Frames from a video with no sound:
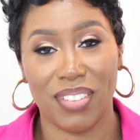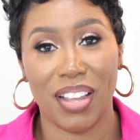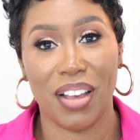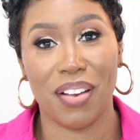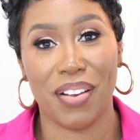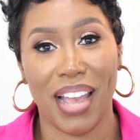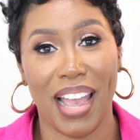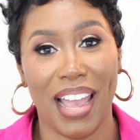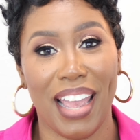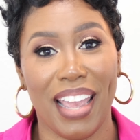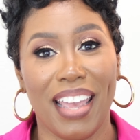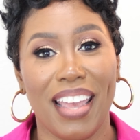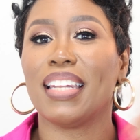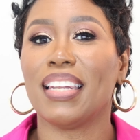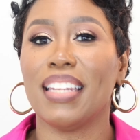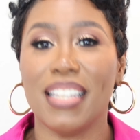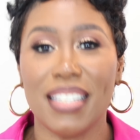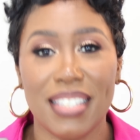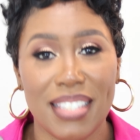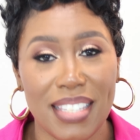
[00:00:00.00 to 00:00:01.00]
Okay,
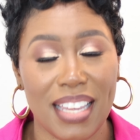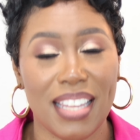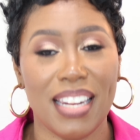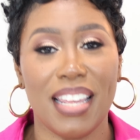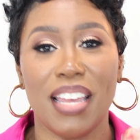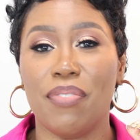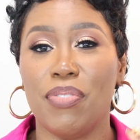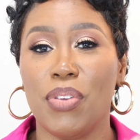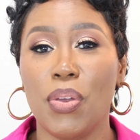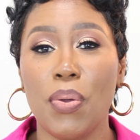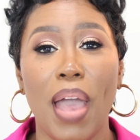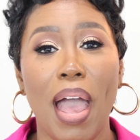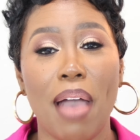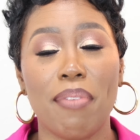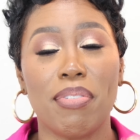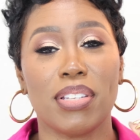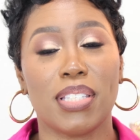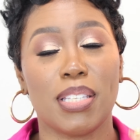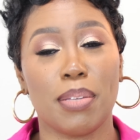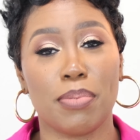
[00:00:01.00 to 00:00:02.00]
listen, if you
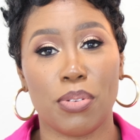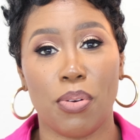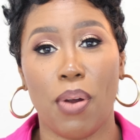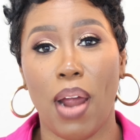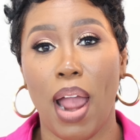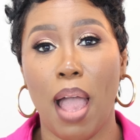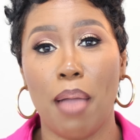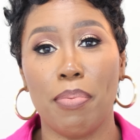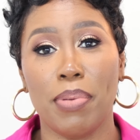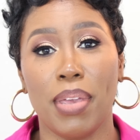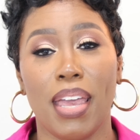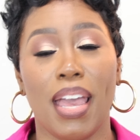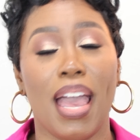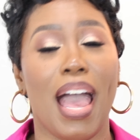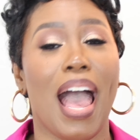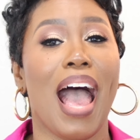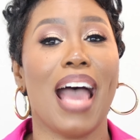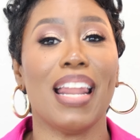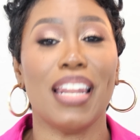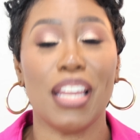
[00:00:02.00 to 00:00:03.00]
haven't subscribed yet,
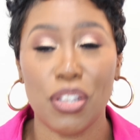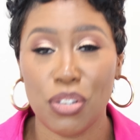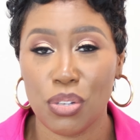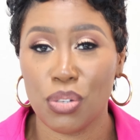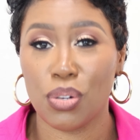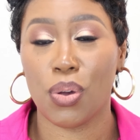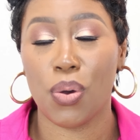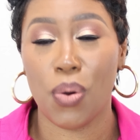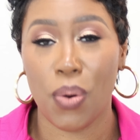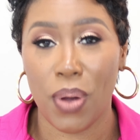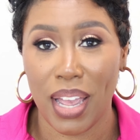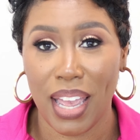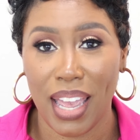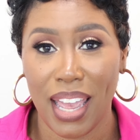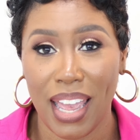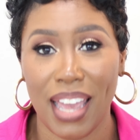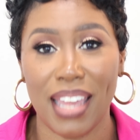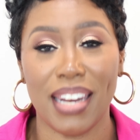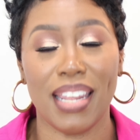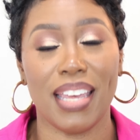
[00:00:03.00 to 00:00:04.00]
I need you to go
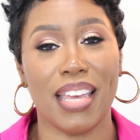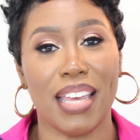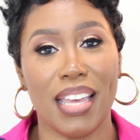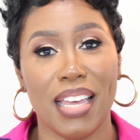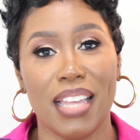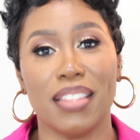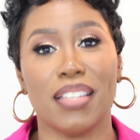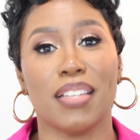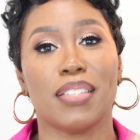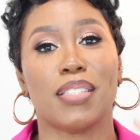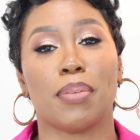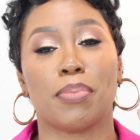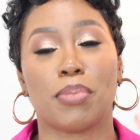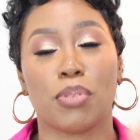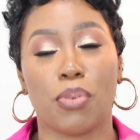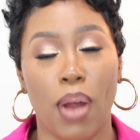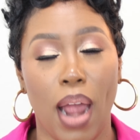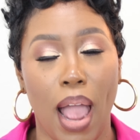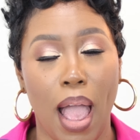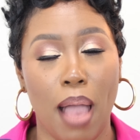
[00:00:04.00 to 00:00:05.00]
ahead and hit the
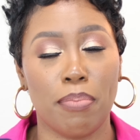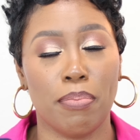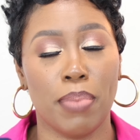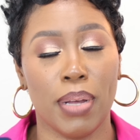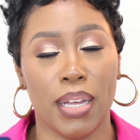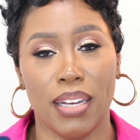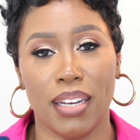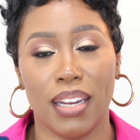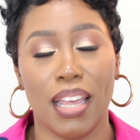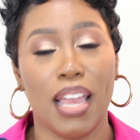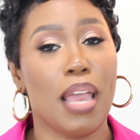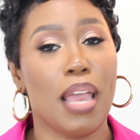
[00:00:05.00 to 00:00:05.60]
subscribe button,